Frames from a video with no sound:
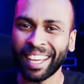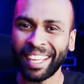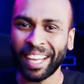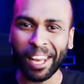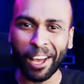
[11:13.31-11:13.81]

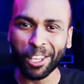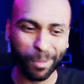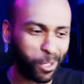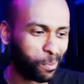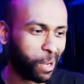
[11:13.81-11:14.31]
It allows
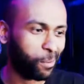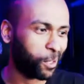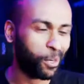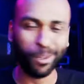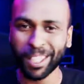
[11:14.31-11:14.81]
me to be able to
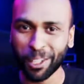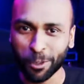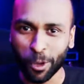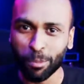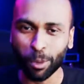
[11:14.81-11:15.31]
go inside the
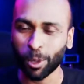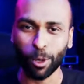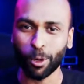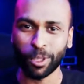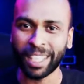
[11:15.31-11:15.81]
swimming pool
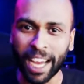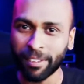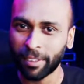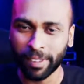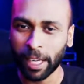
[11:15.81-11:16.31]
or
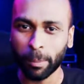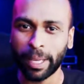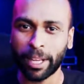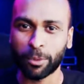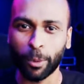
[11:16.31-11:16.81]
dive a little
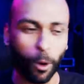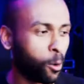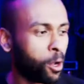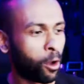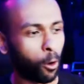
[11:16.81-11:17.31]
bit as well.